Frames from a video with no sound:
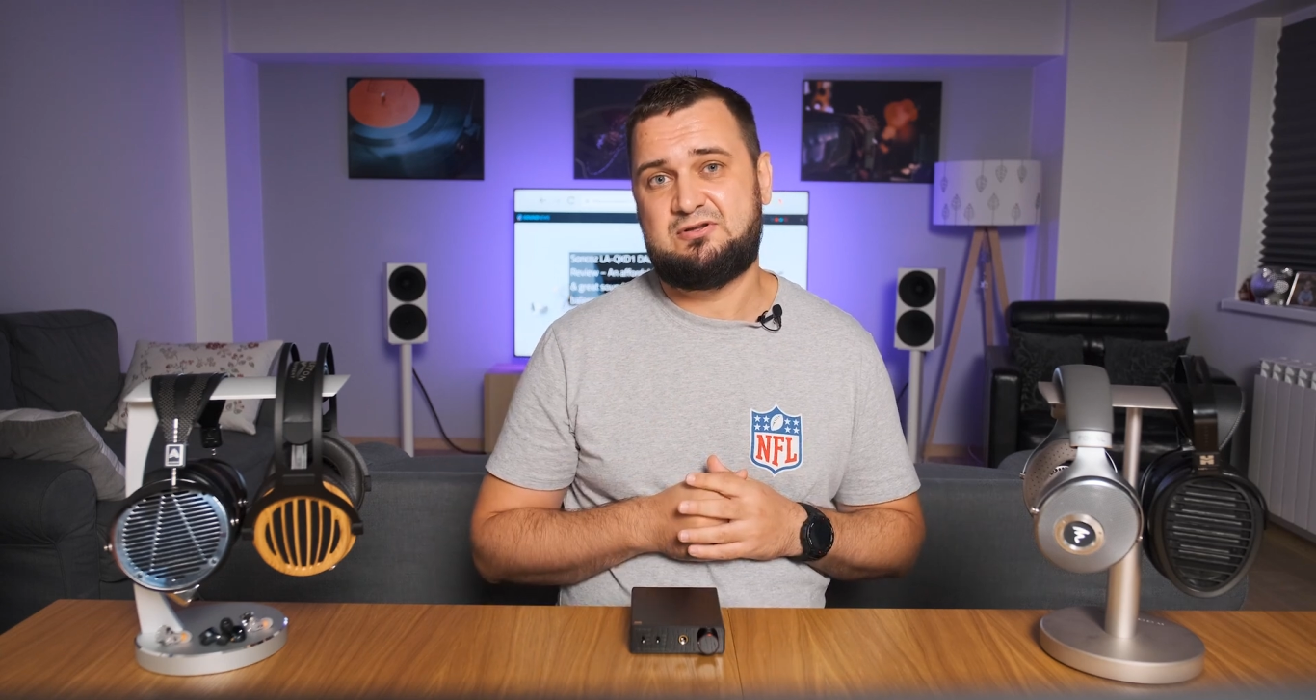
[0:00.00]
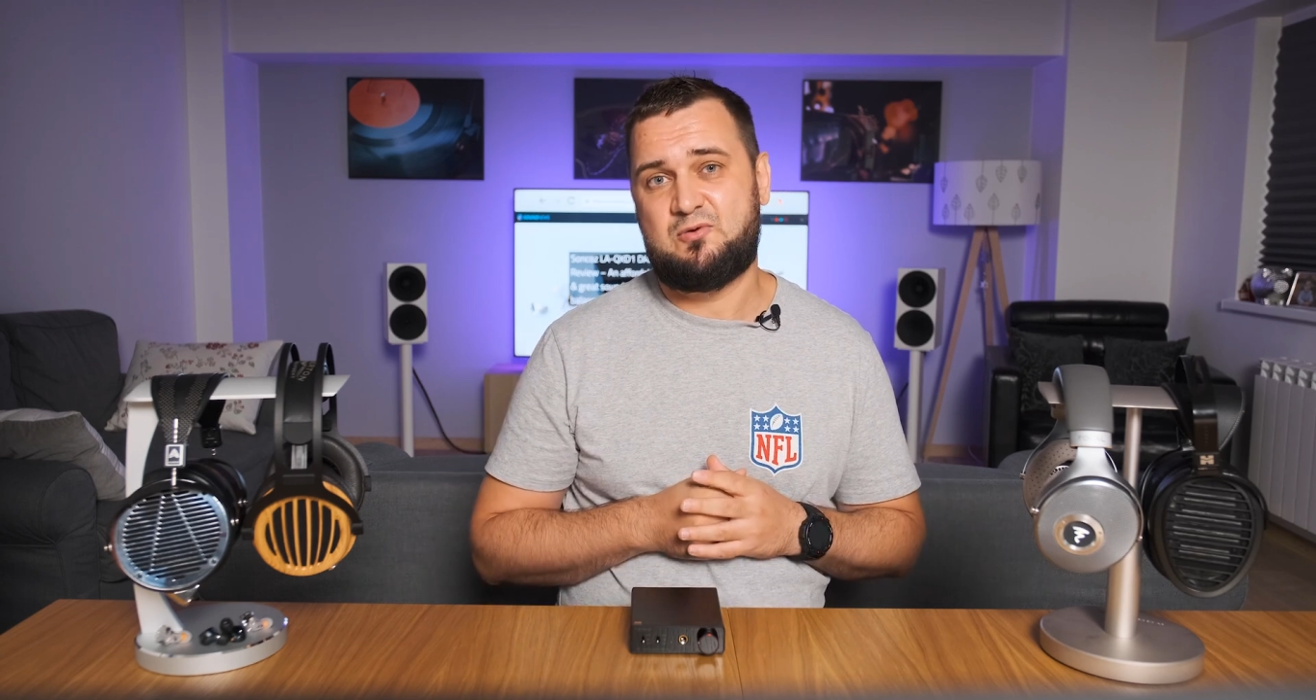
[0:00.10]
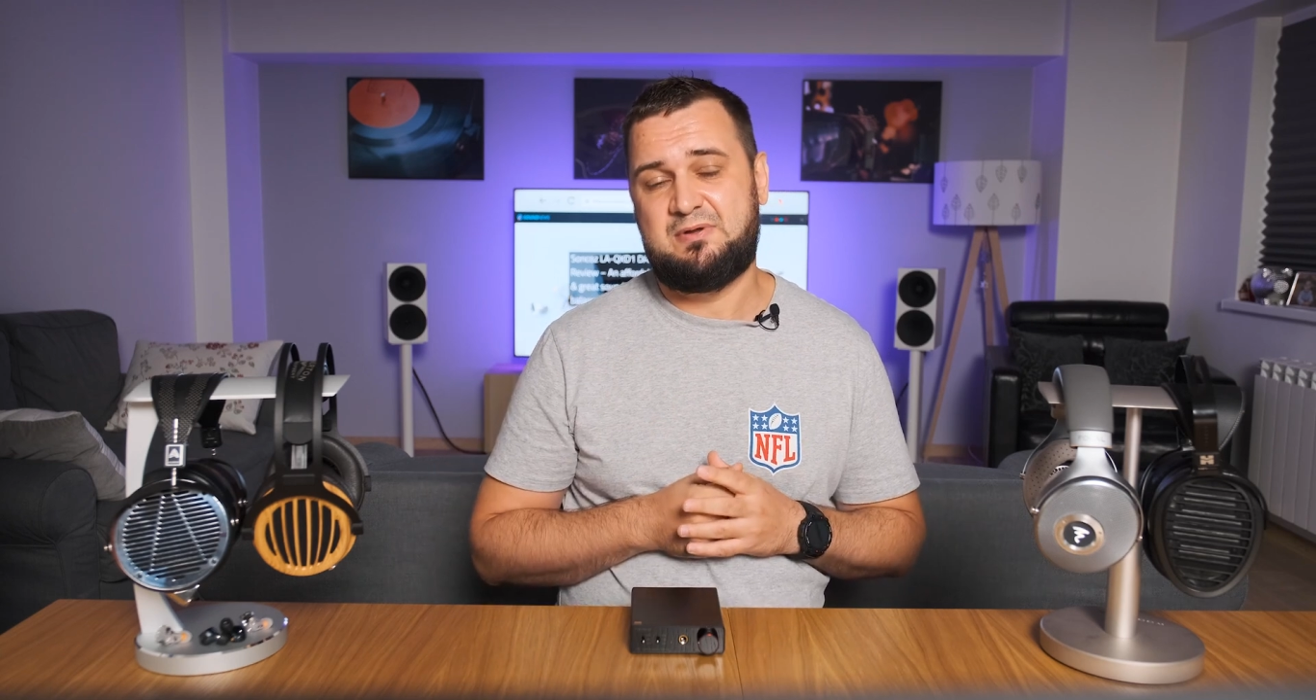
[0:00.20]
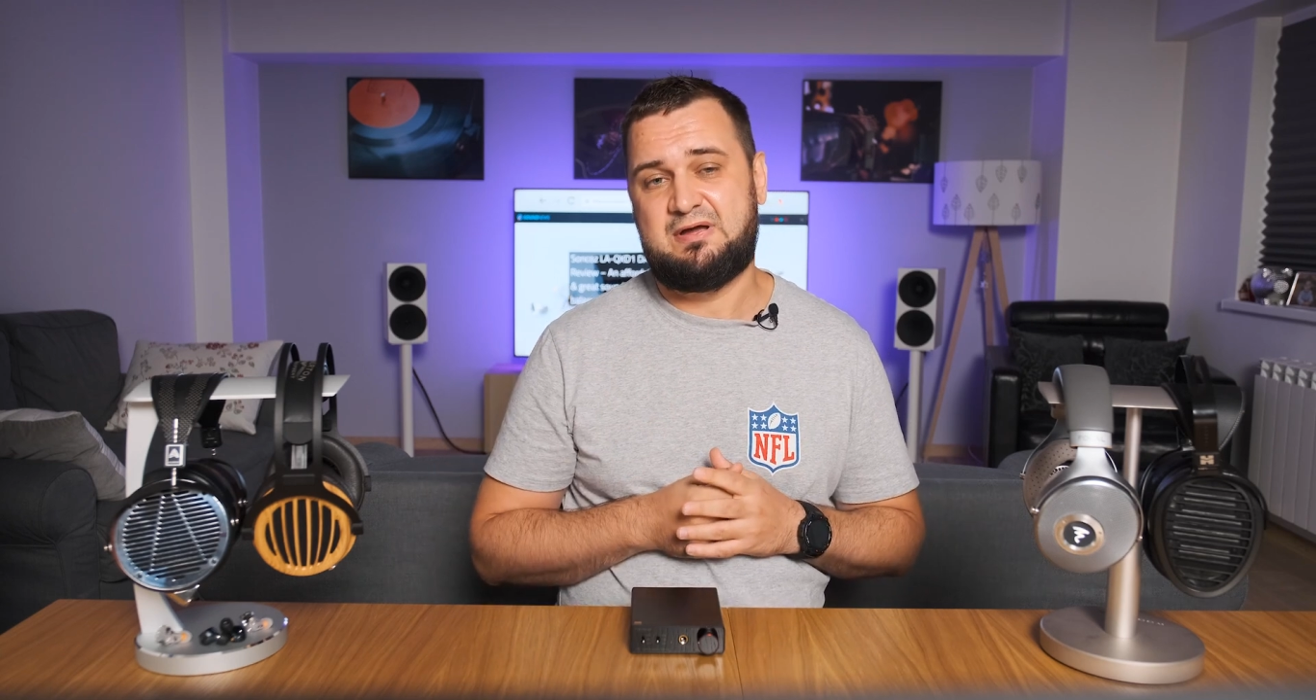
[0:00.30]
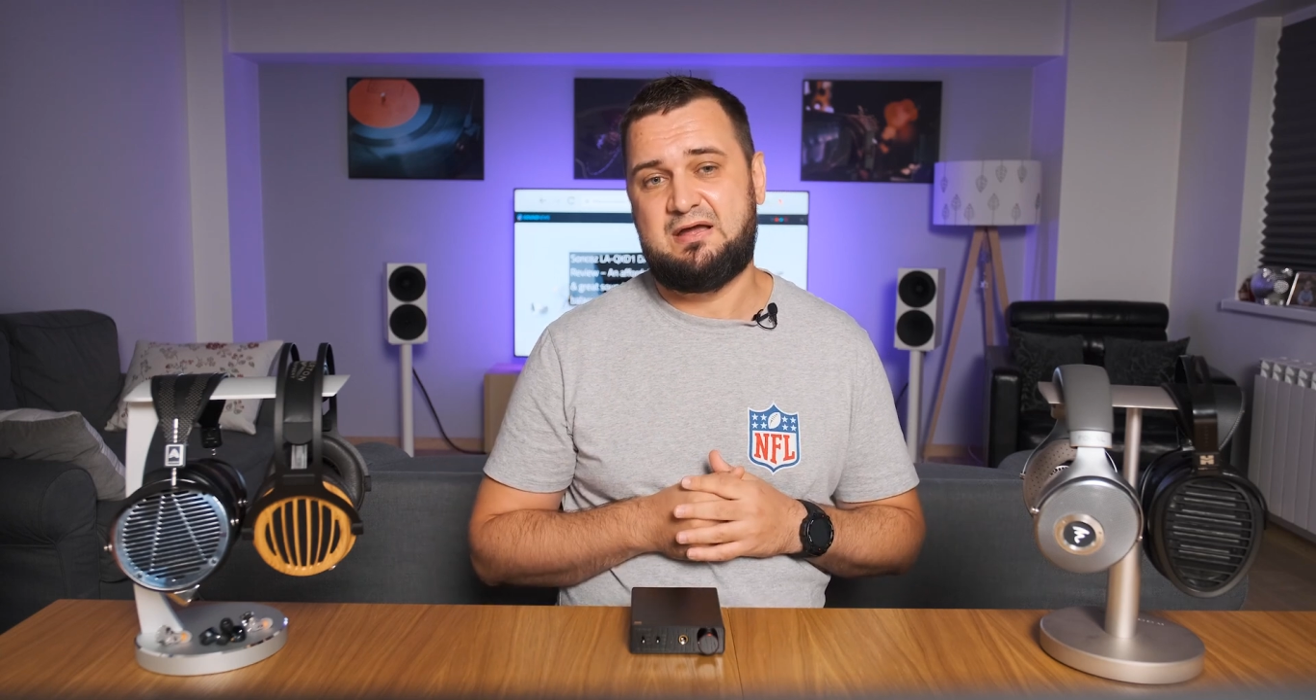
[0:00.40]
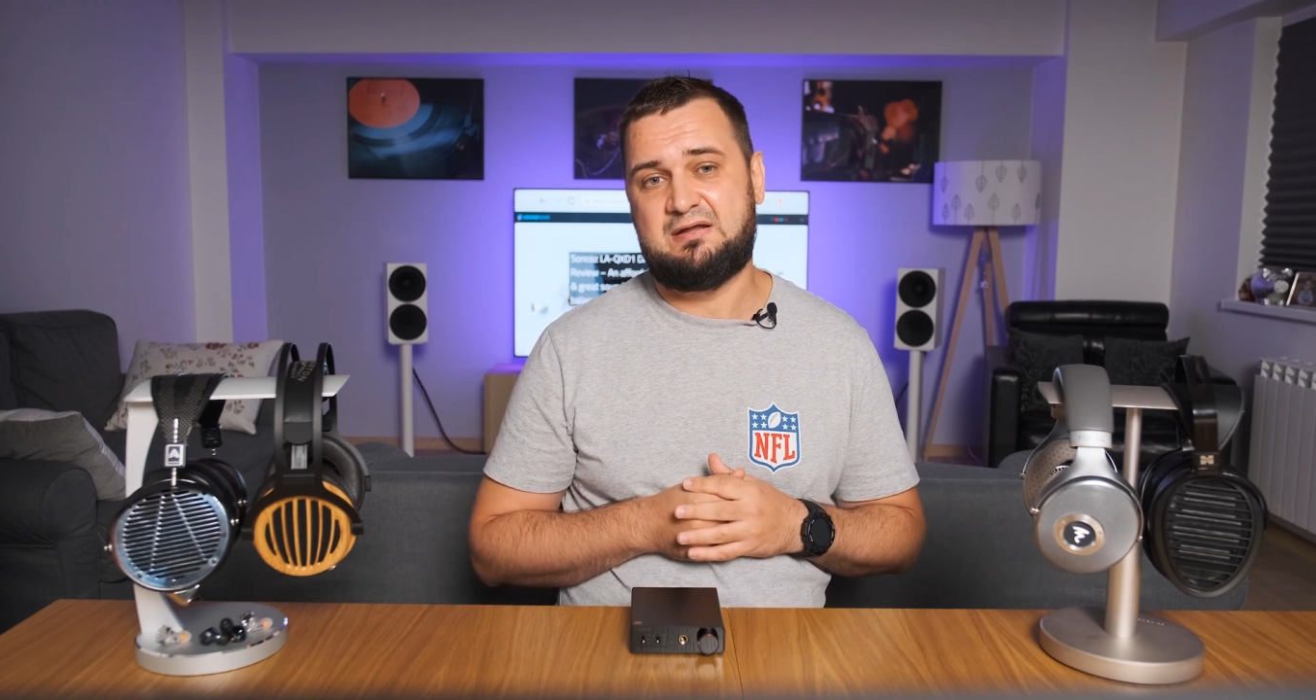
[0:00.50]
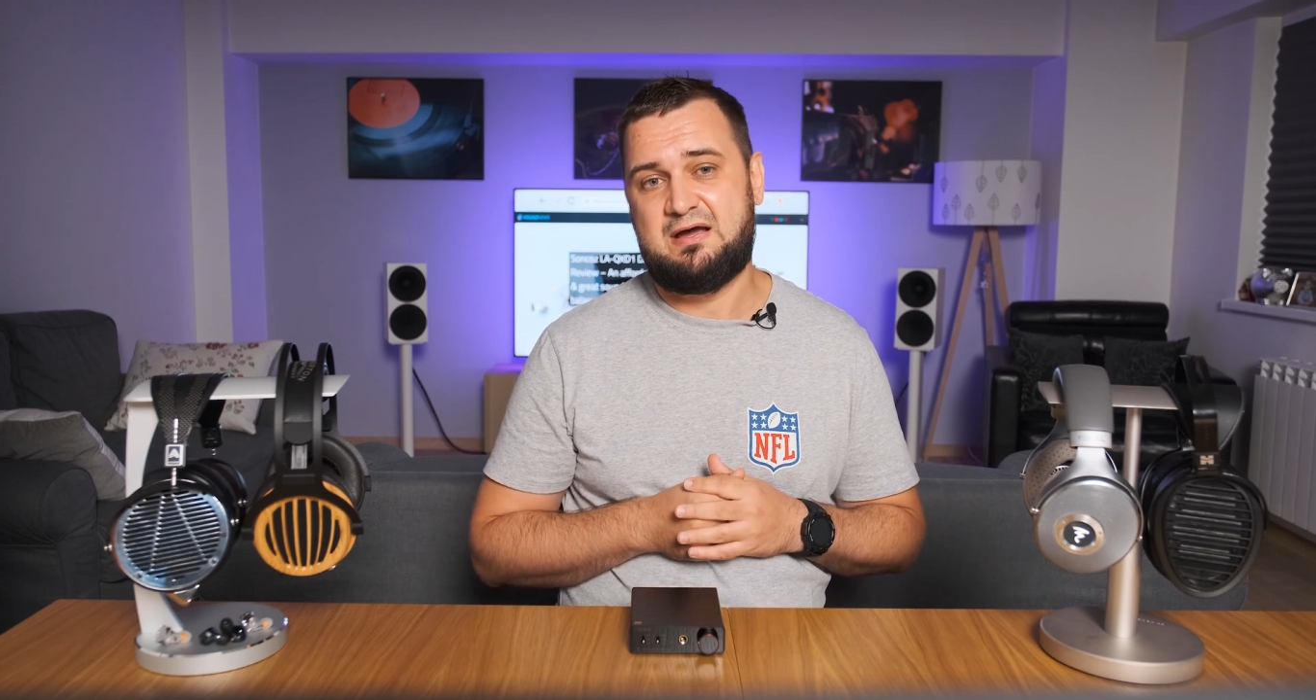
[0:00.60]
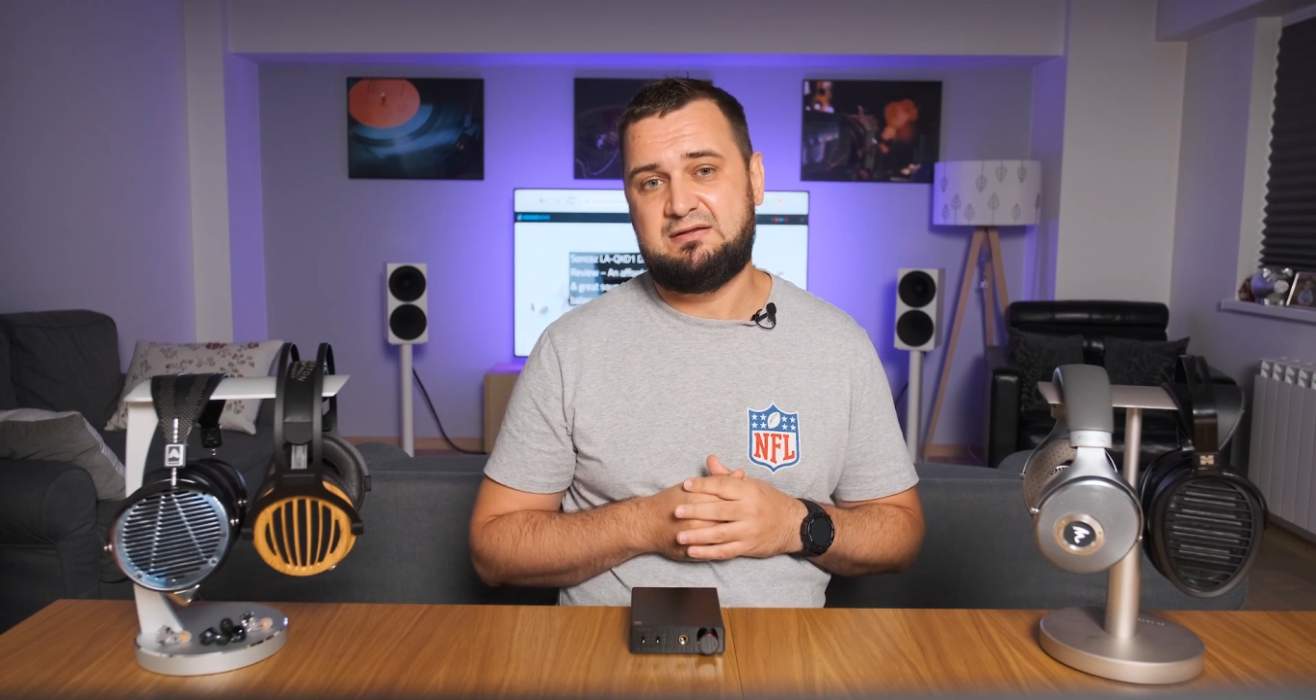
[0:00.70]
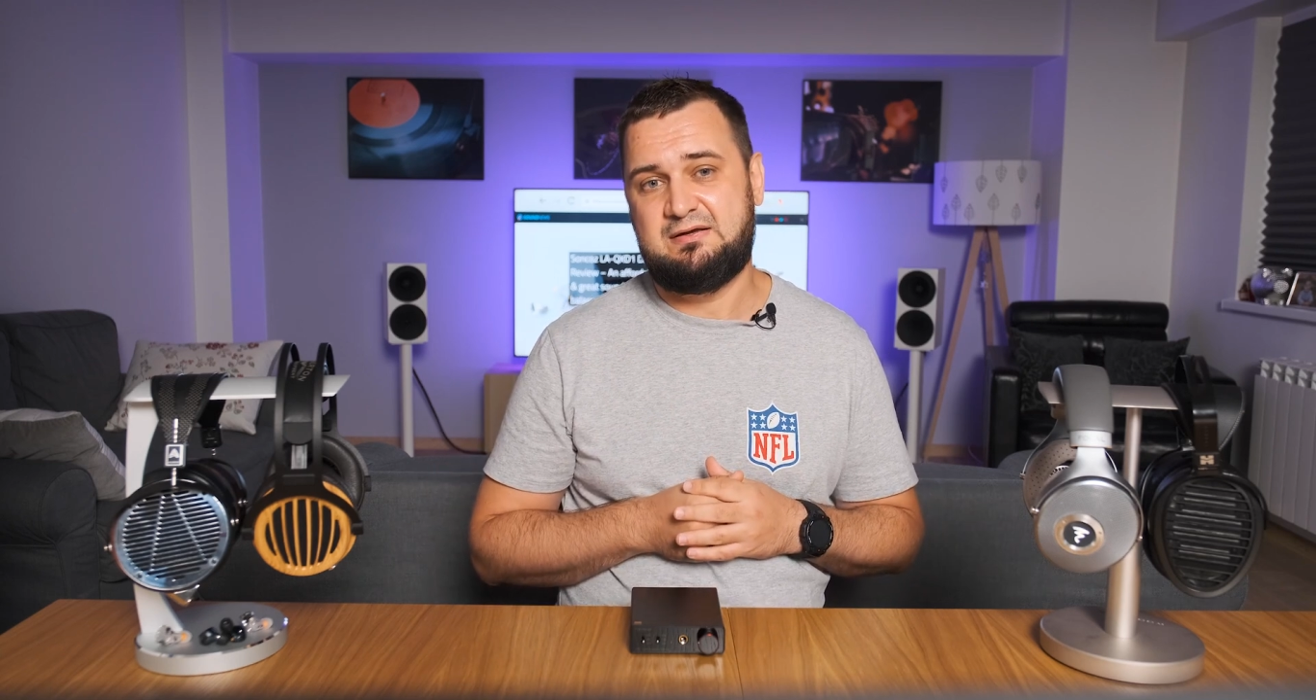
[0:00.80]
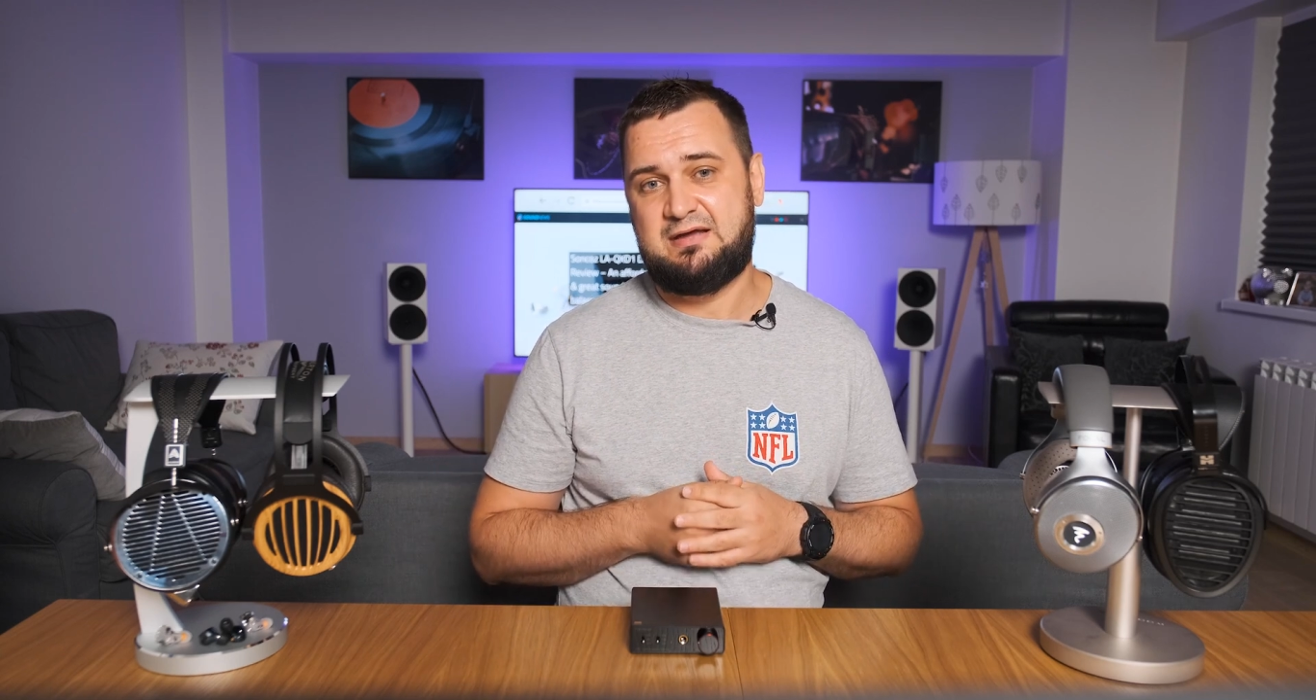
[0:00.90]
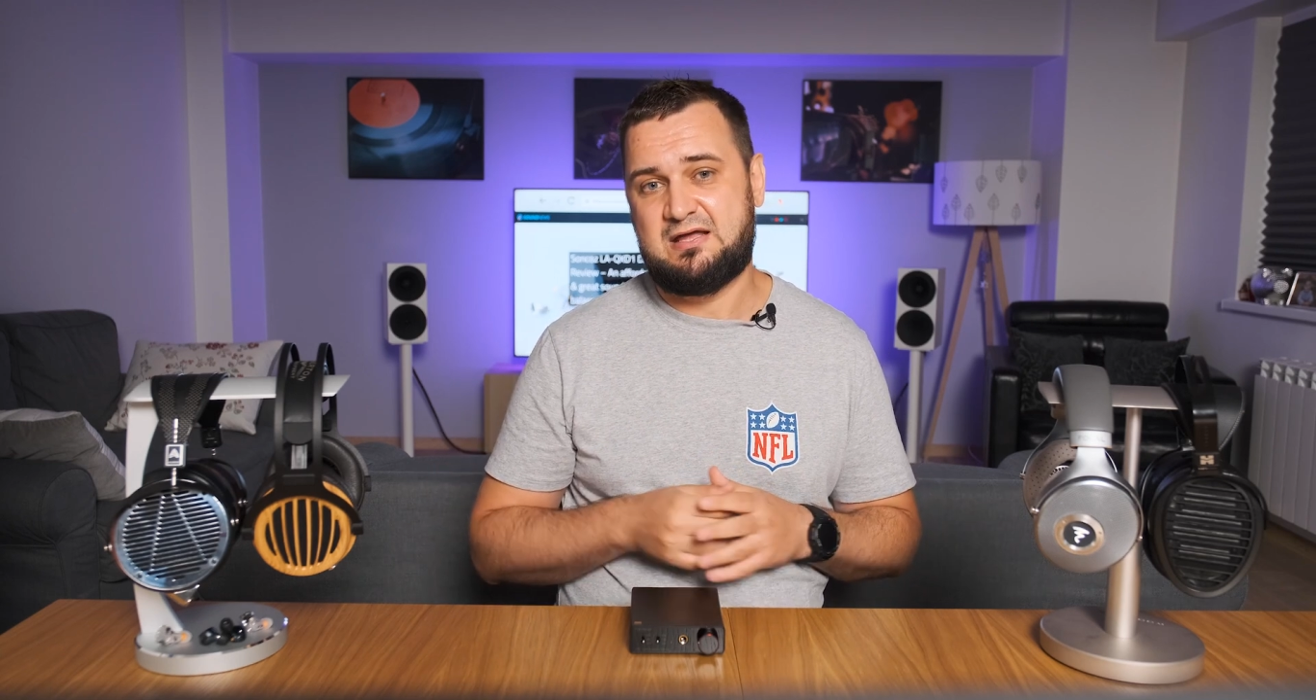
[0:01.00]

Topping A90